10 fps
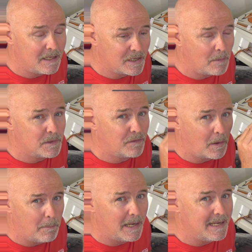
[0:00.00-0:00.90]
in terms of
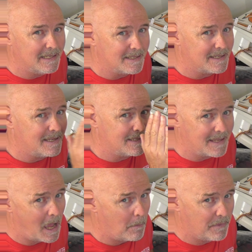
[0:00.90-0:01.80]
completeness,
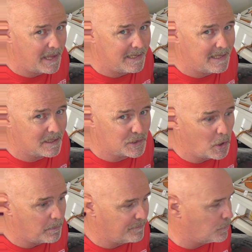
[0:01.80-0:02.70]
it's up there near the
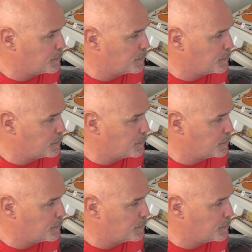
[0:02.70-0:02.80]
top of